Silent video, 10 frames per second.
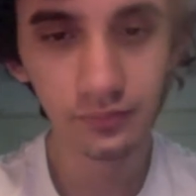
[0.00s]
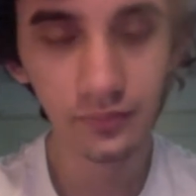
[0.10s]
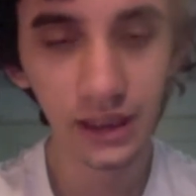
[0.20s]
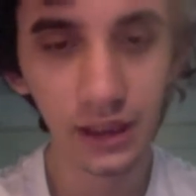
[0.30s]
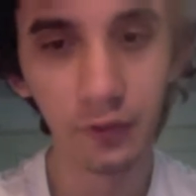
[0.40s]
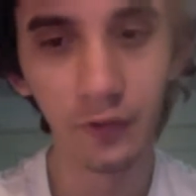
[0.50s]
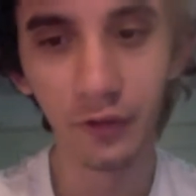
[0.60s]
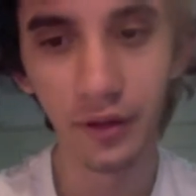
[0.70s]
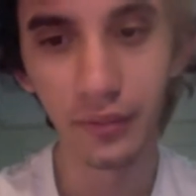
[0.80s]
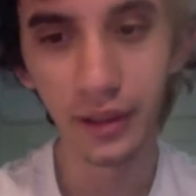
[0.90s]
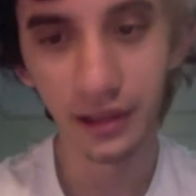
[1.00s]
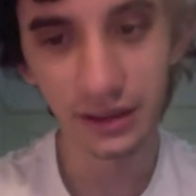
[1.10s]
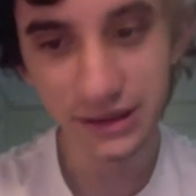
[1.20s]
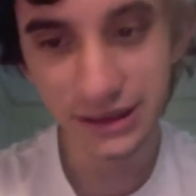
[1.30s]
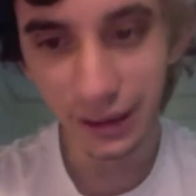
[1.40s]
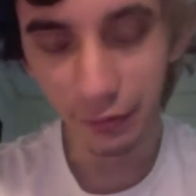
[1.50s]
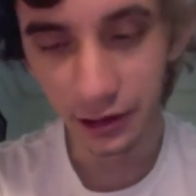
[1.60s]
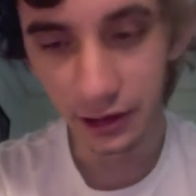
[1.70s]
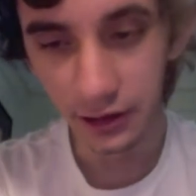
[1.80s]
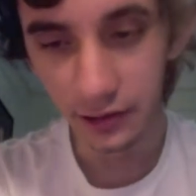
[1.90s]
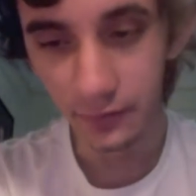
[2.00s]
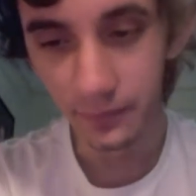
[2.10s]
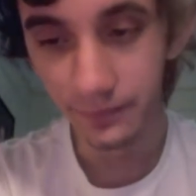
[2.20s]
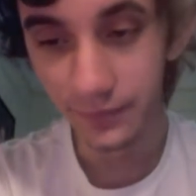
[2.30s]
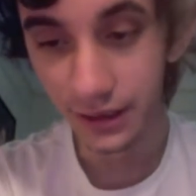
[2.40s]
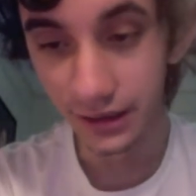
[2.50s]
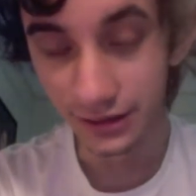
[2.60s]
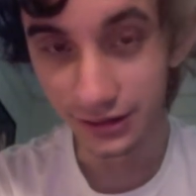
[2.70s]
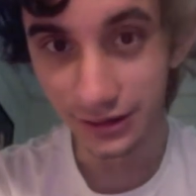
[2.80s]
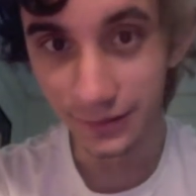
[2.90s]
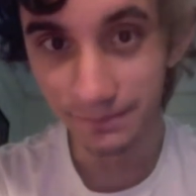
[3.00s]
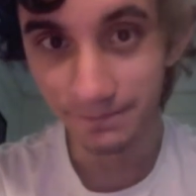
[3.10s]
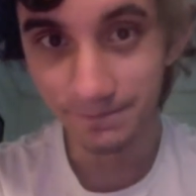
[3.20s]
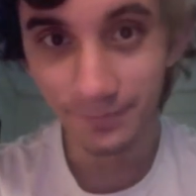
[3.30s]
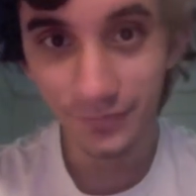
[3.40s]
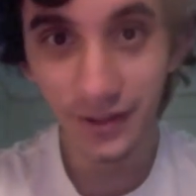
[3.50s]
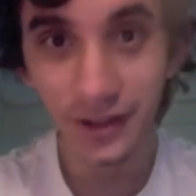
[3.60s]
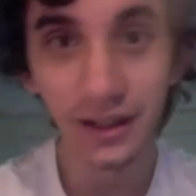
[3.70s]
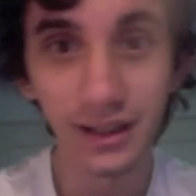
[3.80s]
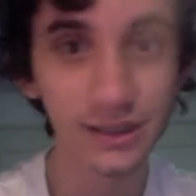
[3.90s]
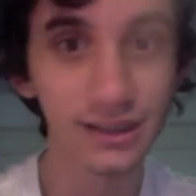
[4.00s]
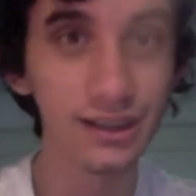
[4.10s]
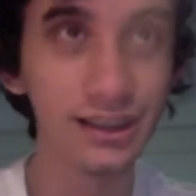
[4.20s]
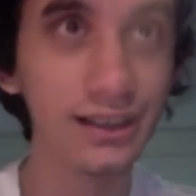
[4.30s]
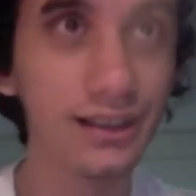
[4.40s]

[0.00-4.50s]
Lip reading: with what I'm about to say right now. Because honestly,